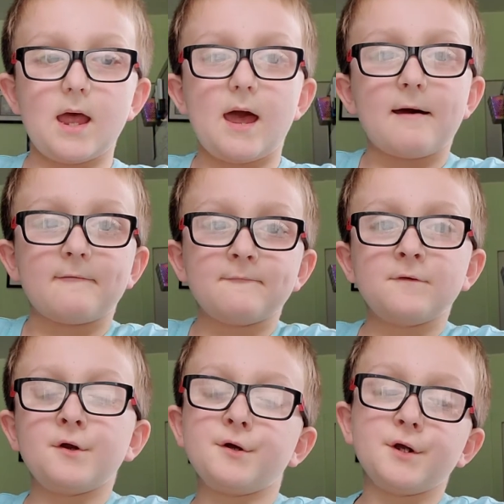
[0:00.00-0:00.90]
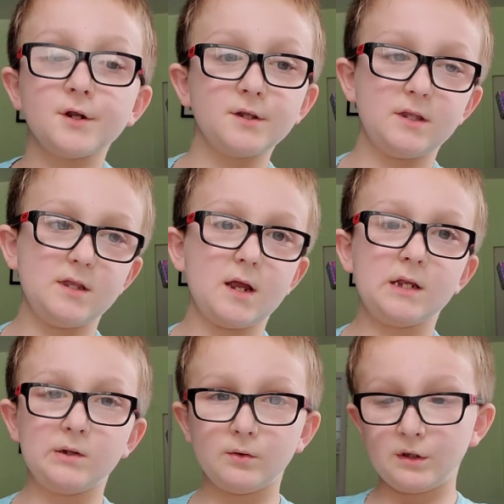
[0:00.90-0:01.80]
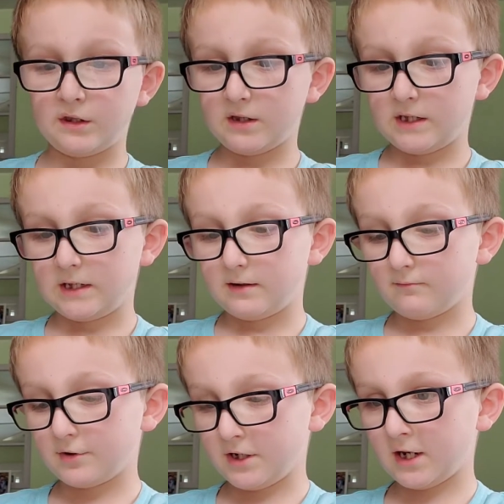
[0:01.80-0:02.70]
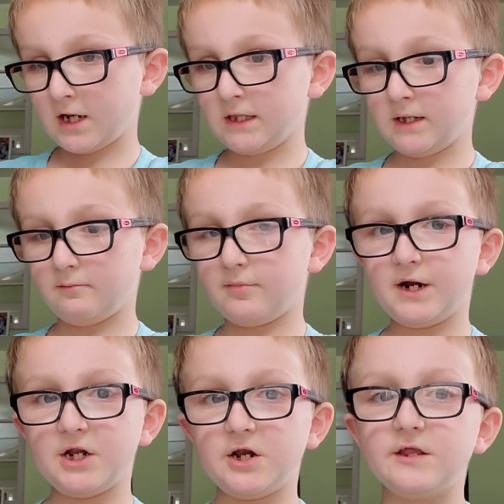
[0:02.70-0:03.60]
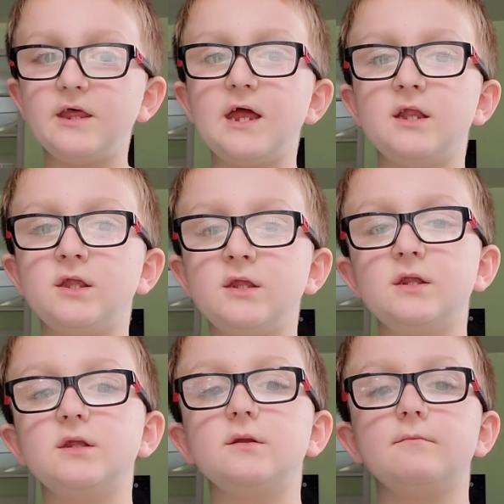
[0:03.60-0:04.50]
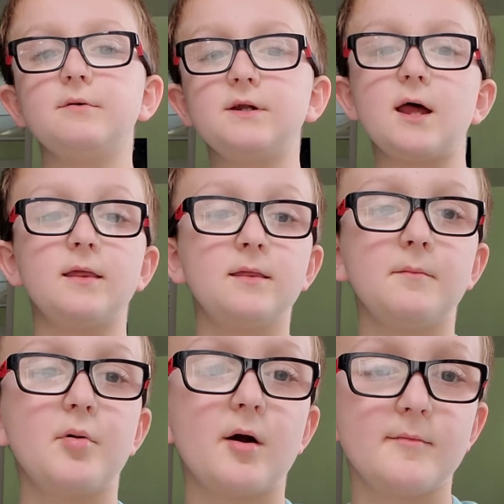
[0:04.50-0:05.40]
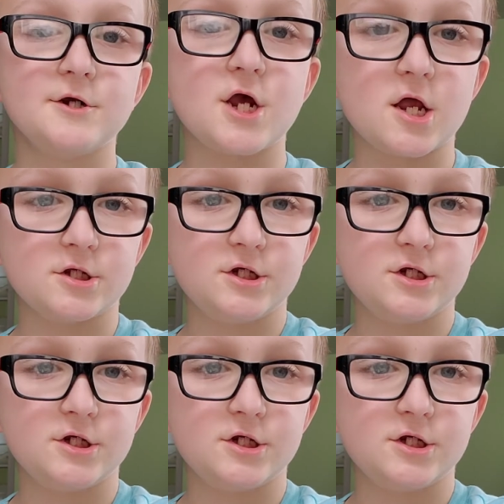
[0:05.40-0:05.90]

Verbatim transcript: After you're done putting on the butter, then put on the Parmesan